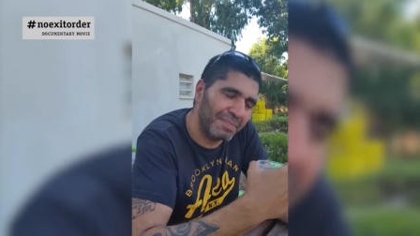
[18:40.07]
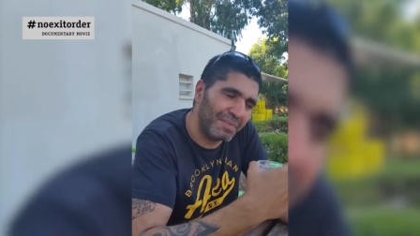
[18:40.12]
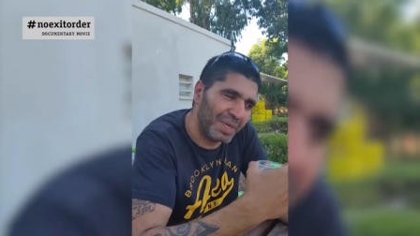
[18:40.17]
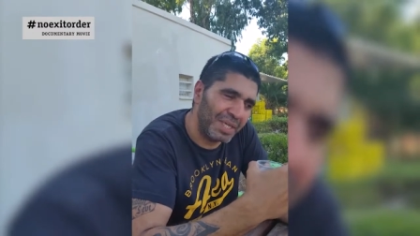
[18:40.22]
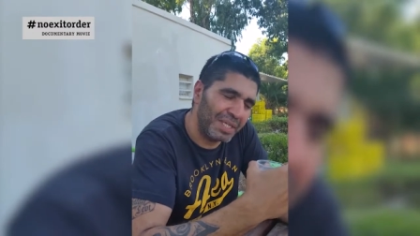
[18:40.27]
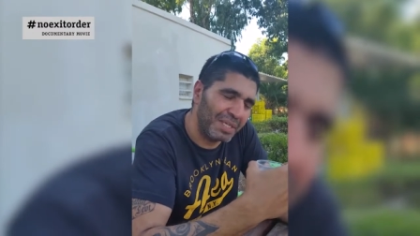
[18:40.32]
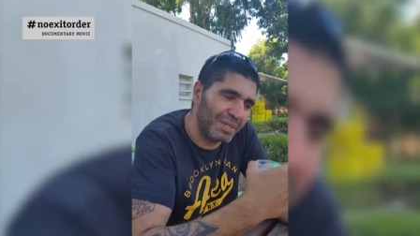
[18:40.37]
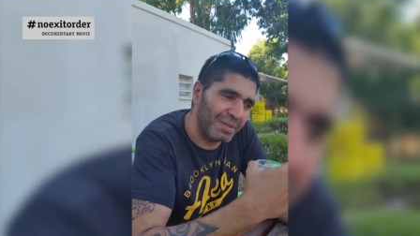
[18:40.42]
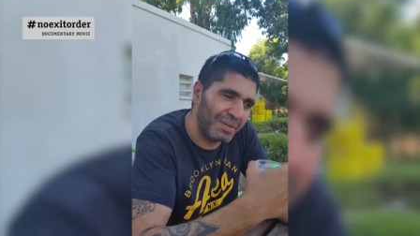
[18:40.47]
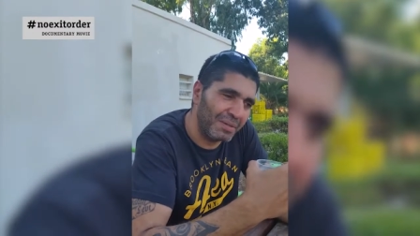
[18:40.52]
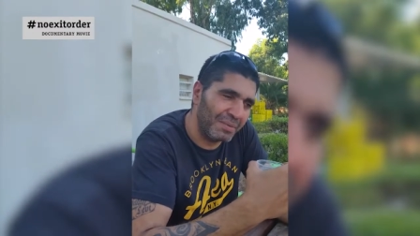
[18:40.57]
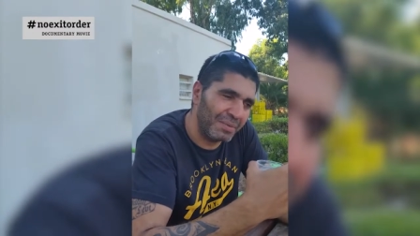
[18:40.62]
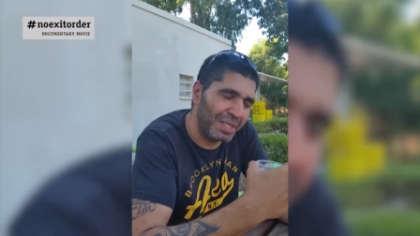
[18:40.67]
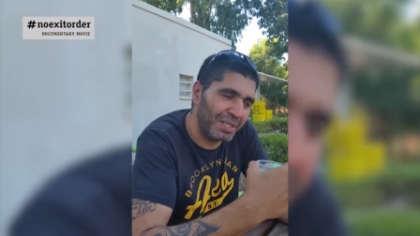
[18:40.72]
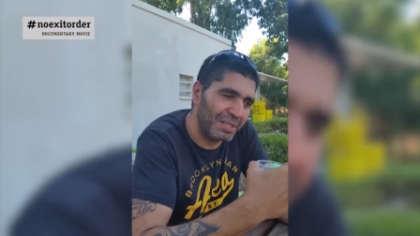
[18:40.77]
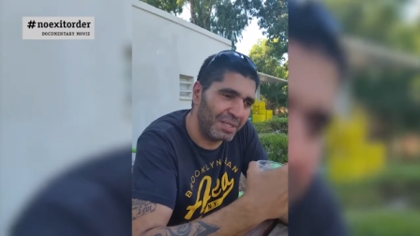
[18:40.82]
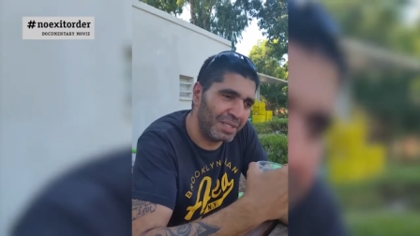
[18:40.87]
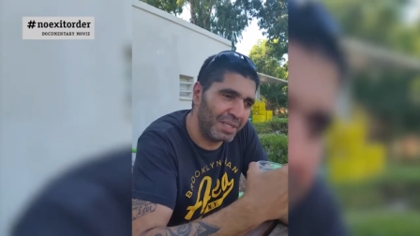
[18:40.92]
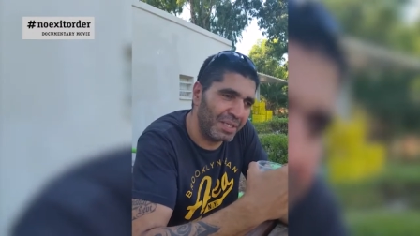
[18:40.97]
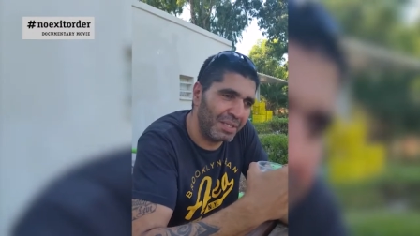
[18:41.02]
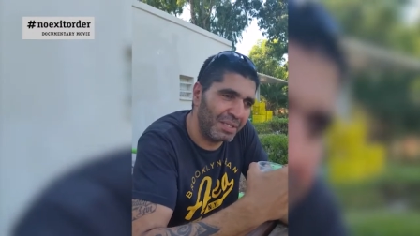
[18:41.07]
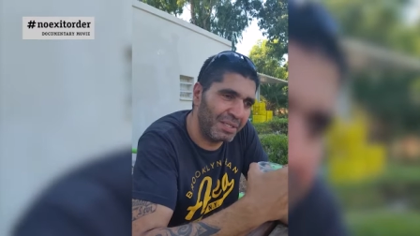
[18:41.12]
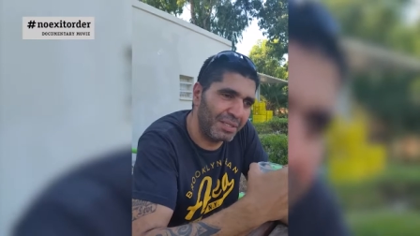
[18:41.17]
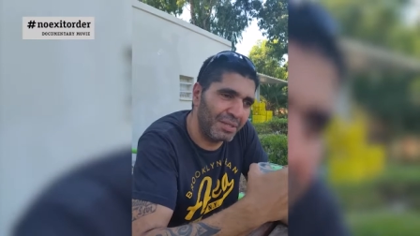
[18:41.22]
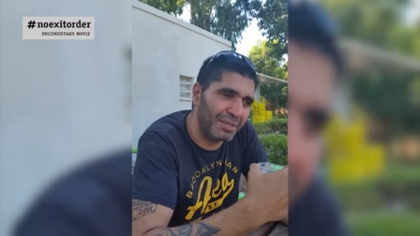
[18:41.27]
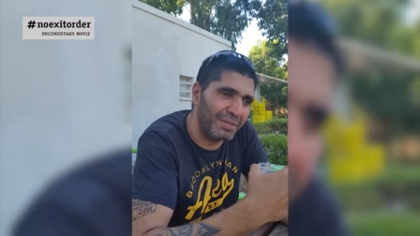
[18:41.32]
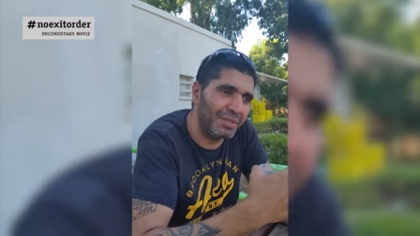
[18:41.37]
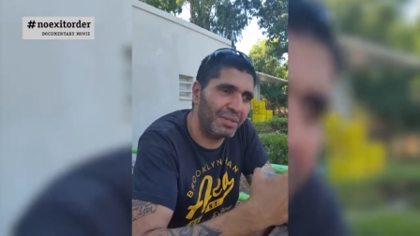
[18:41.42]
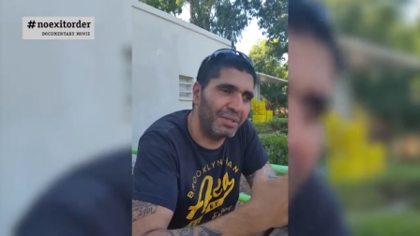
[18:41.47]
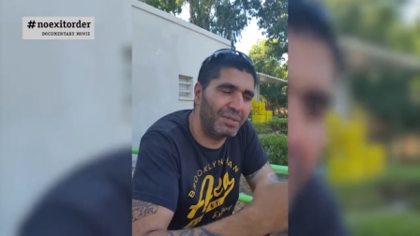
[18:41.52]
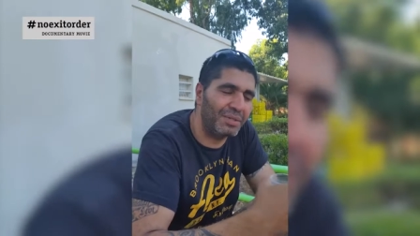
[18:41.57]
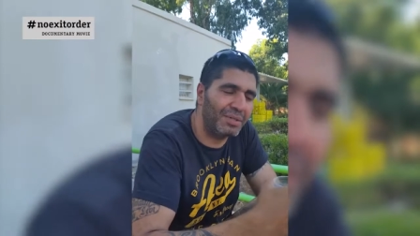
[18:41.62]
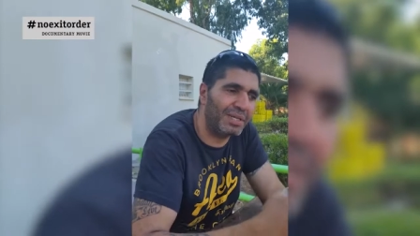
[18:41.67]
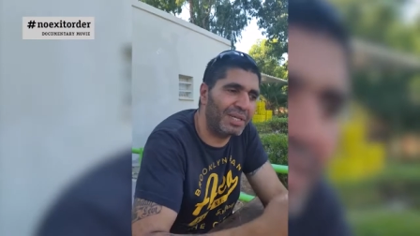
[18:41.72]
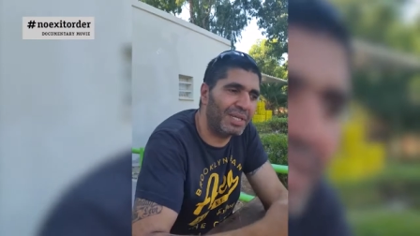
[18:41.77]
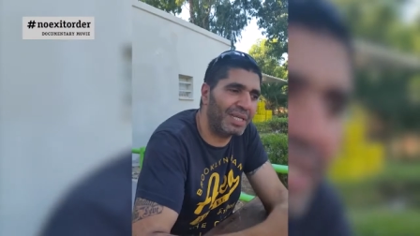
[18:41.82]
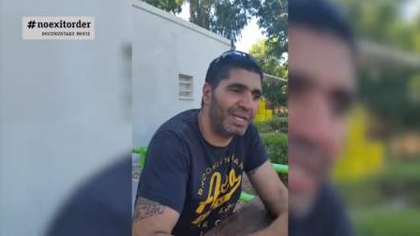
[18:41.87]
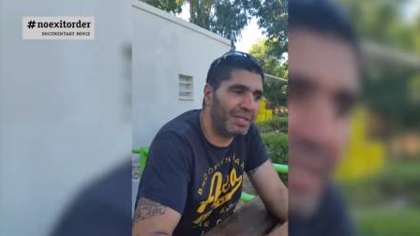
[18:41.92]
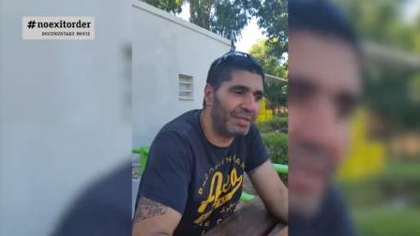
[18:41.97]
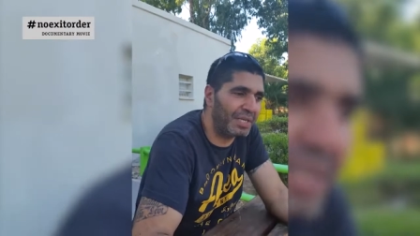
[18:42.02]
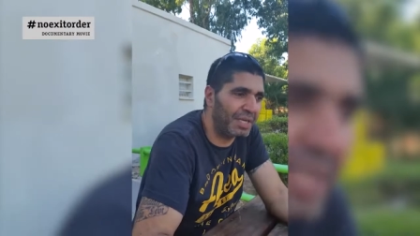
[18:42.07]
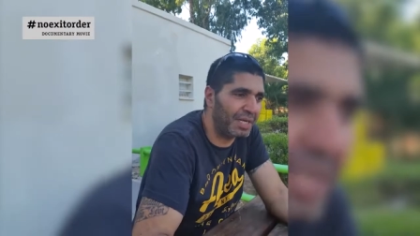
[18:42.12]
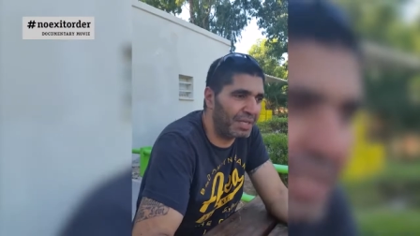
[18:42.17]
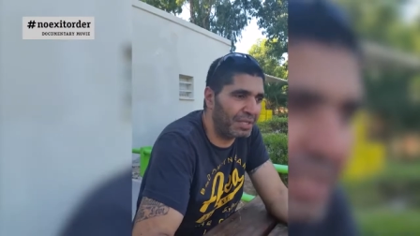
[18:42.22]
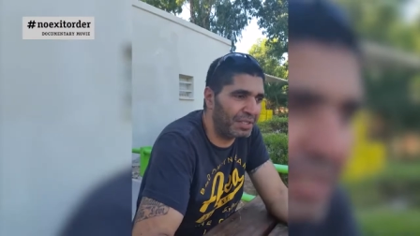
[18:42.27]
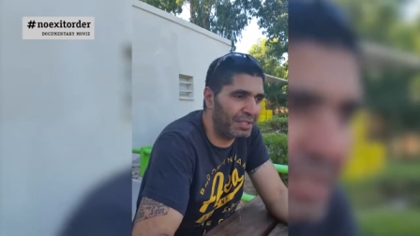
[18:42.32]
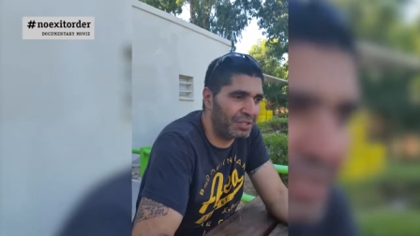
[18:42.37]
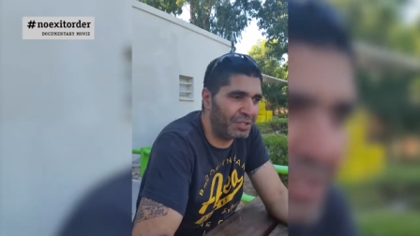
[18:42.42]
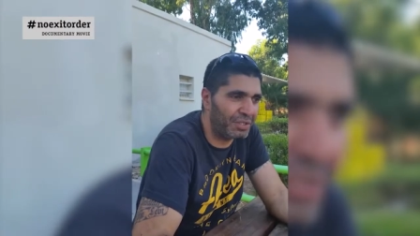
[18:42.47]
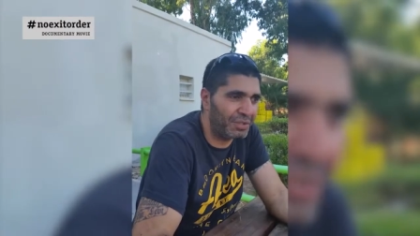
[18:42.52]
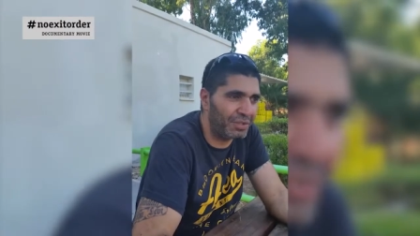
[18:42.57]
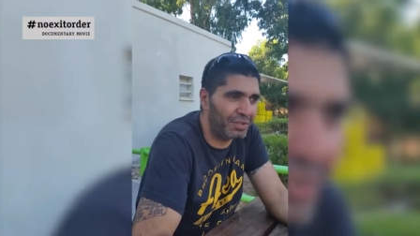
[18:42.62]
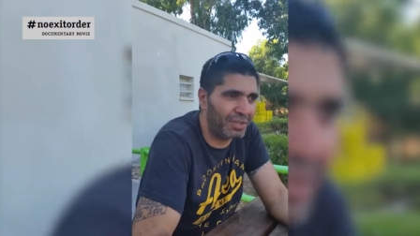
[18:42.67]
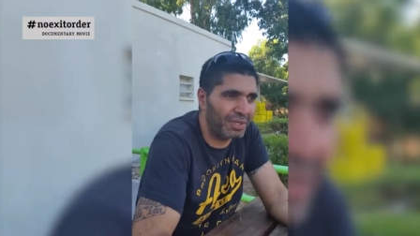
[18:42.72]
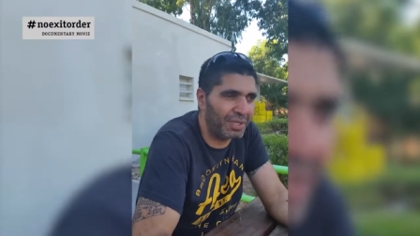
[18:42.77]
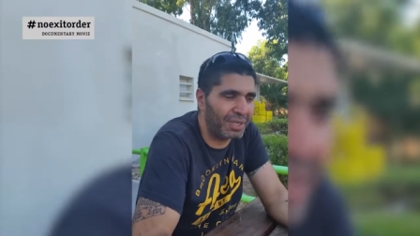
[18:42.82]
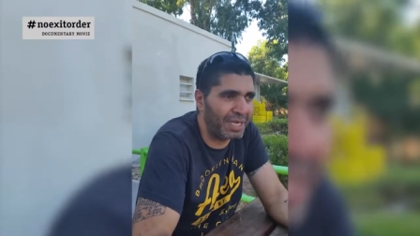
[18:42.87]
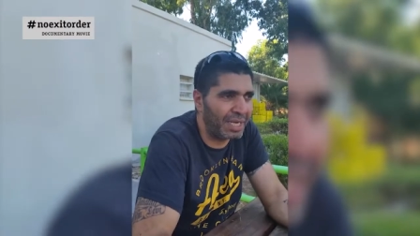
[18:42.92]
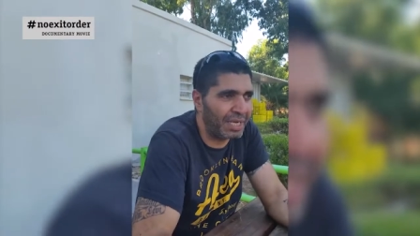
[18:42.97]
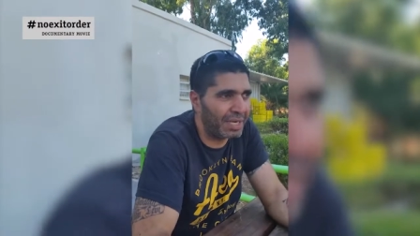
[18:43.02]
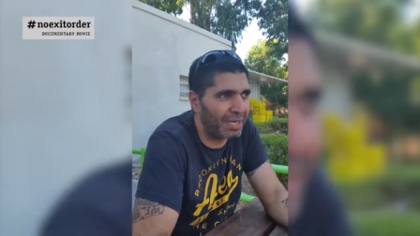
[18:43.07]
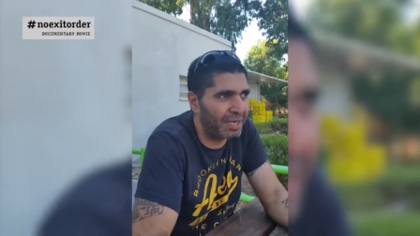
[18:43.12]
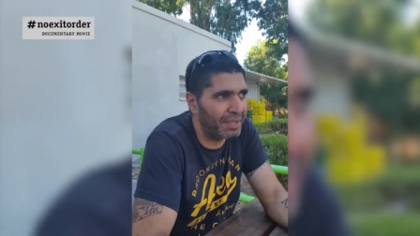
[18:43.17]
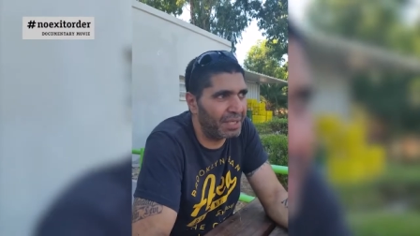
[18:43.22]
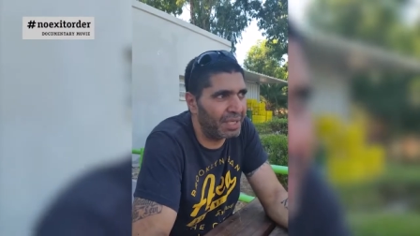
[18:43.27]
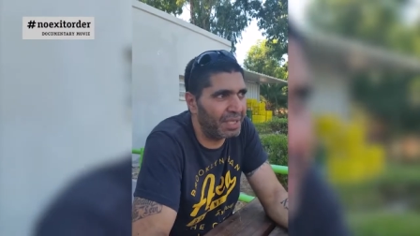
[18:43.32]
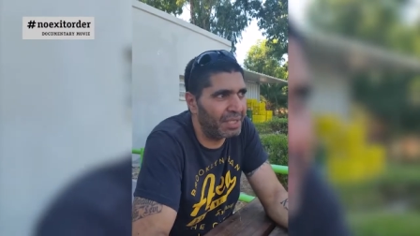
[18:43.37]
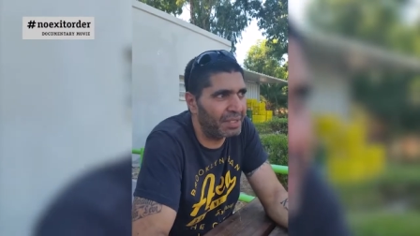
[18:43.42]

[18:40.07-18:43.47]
when you say you're not like the other Jew, like other